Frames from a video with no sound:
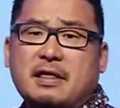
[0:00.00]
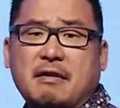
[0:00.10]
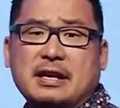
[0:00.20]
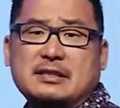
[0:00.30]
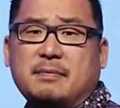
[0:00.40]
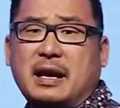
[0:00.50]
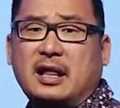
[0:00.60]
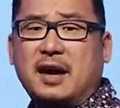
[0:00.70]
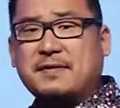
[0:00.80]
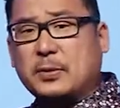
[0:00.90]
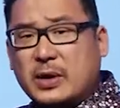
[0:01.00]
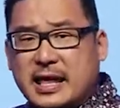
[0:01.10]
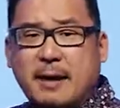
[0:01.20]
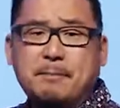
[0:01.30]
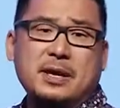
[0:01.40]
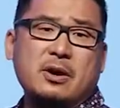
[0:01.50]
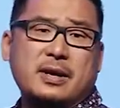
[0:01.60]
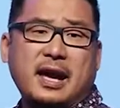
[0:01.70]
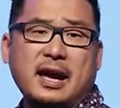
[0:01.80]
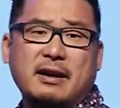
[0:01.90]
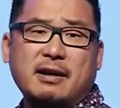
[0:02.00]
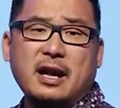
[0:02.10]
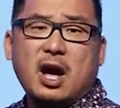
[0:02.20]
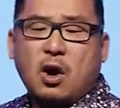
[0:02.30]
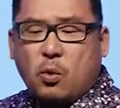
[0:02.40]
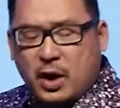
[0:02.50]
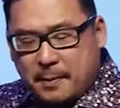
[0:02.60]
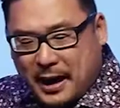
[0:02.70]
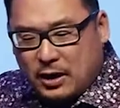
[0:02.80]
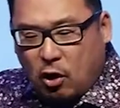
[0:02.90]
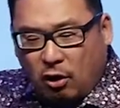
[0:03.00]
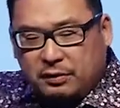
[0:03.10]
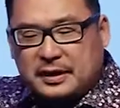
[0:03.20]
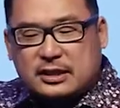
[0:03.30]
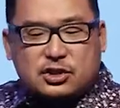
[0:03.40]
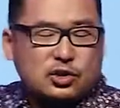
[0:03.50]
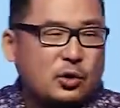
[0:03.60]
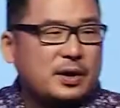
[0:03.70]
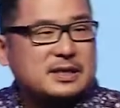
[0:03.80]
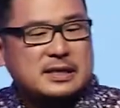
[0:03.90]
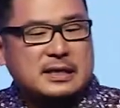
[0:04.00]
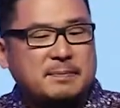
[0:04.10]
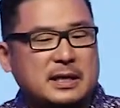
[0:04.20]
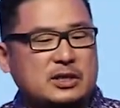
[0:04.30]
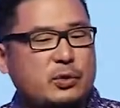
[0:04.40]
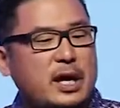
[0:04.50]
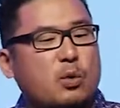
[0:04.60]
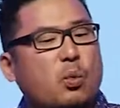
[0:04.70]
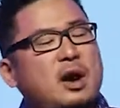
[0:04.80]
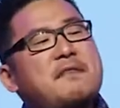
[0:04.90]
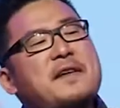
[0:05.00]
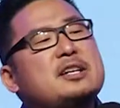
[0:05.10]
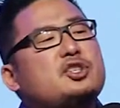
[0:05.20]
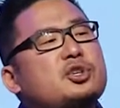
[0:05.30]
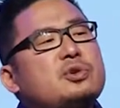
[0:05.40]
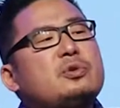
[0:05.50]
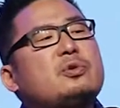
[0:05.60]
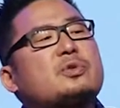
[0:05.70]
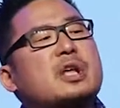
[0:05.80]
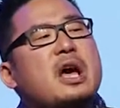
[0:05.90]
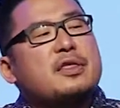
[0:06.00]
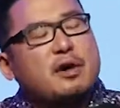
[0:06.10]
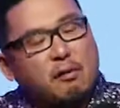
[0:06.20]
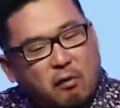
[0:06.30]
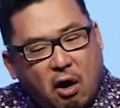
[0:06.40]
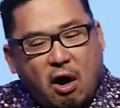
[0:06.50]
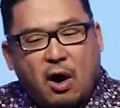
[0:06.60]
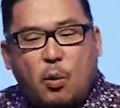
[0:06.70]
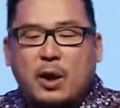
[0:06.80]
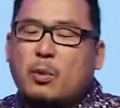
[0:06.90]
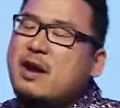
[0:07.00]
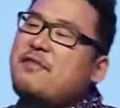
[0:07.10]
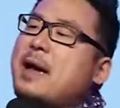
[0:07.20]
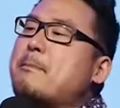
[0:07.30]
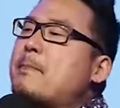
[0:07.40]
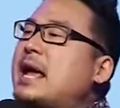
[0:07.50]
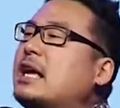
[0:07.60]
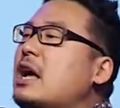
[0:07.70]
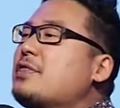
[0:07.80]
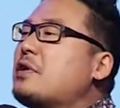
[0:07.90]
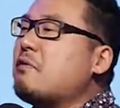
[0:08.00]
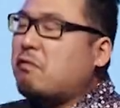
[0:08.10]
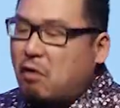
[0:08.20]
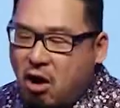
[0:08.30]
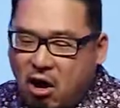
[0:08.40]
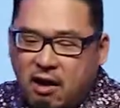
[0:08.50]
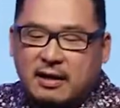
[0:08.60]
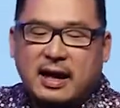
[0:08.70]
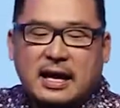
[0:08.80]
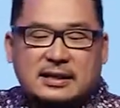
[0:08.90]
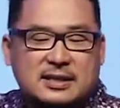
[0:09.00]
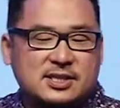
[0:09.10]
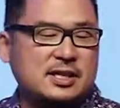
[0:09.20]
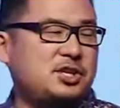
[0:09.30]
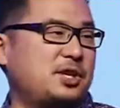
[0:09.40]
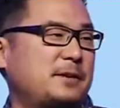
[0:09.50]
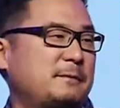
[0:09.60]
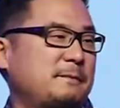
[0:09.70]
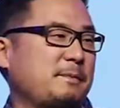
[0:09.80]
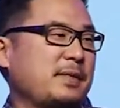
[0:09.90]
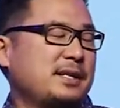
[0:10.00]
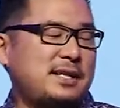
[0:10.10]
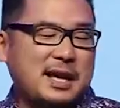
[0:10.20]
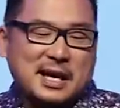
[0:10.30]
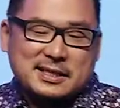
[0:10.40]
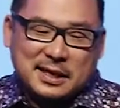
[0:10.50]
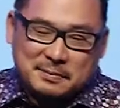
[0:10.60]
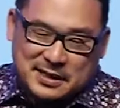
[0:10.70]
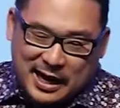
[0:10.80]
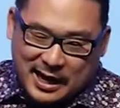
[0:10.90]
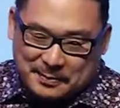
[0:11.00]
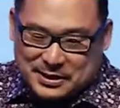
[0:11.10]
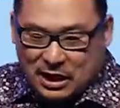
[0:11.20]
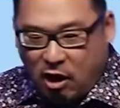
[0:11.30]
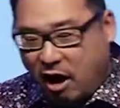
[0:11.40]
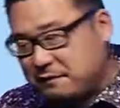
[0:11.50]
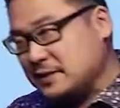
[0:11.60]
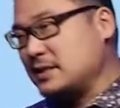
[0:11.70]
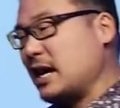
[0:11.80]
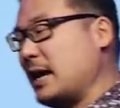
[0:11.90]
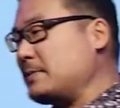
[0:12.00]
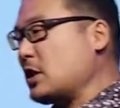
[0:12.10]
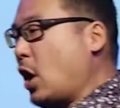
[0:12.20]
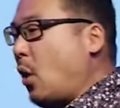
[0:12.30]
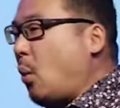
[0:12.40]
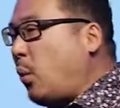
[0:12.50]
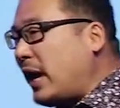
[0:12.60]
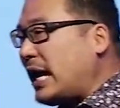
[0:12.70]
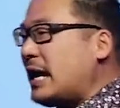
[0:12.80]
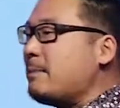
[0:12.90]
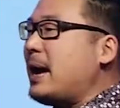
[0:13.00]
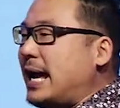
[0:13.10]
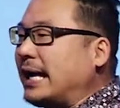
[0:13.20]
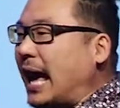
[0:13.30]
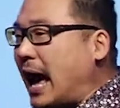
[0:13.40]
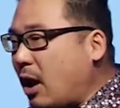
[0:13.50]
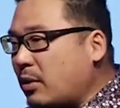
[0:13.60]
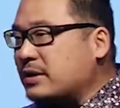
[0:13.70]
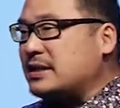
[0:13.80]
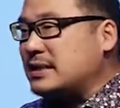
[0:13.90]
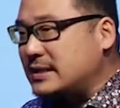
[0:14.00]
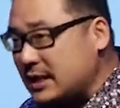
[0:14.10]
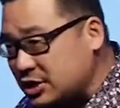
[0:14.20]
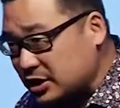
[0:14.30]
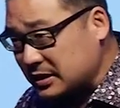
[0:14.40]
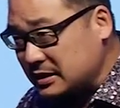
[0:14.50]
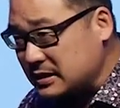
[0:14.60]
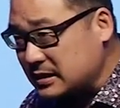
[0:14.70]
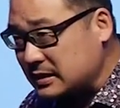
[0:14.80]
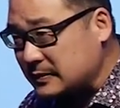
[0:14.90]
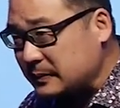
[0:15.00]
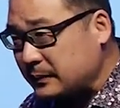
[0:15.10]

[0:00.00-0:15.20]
for the rest of my life? Would that be okay, right? What about all these choices in between? What if I choose the wrong one? What if I make the wrong decision? See, sometimes, oftentimes, we make our decisions,